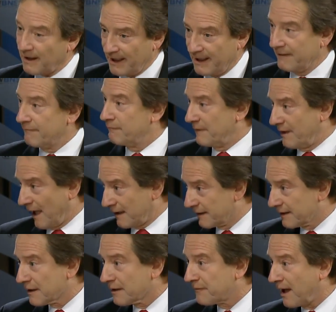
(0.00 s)
I got
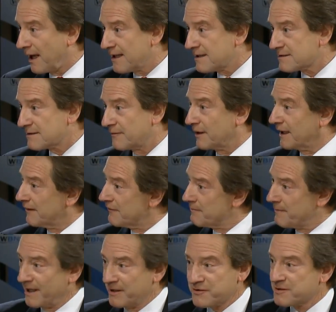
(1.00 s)
a little advice. If you give
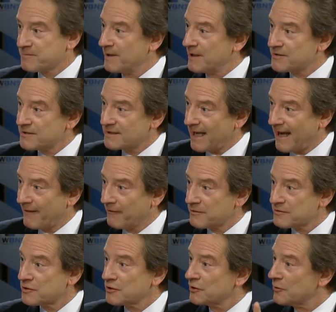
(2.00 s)
a major speech in Davos,